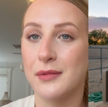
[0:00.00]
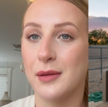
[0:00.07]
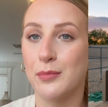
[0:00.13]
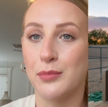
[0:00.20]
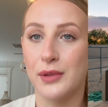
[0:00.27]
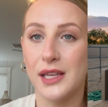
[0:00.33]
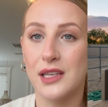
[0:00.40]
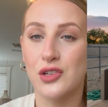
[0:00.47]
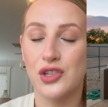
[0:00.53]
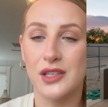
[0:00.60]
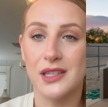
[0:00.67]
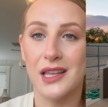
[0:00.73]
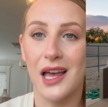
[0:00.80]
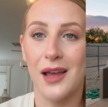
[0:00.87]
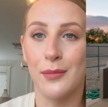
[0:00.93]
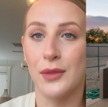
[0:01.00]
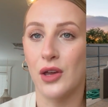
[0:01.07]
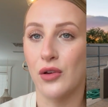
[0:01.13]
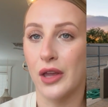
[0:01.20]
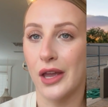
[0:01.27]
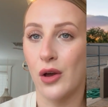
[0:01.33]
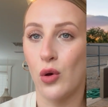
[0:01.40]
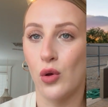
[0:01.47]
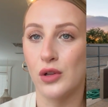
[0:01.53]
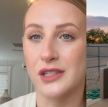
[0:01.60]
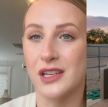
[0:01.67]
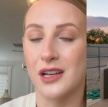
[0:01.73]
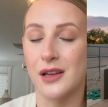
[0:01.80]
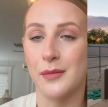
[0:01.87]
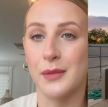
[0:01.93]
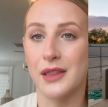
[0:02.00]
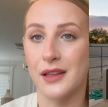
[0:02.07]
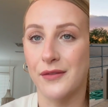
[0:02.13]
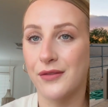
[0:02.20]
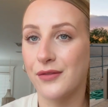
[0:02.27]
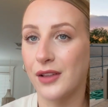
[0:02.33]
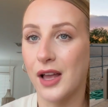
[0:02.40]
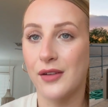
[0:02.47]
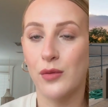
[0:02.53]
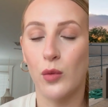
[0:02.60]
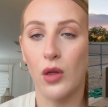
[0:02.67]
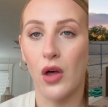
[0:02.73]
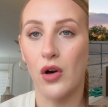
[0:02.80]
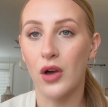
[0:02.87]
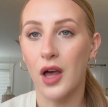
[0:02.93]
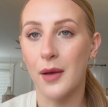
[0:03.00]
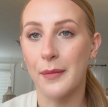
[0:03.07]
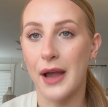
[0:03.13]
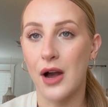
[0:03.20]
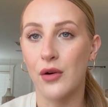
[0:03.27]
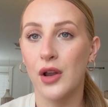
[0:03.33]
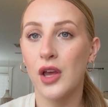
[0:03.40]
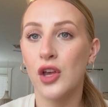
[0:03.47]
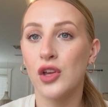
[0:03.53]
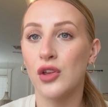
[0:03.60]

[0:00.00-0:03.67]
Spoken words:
it bleaches them, they'll get holes in them and the fluff will all come out.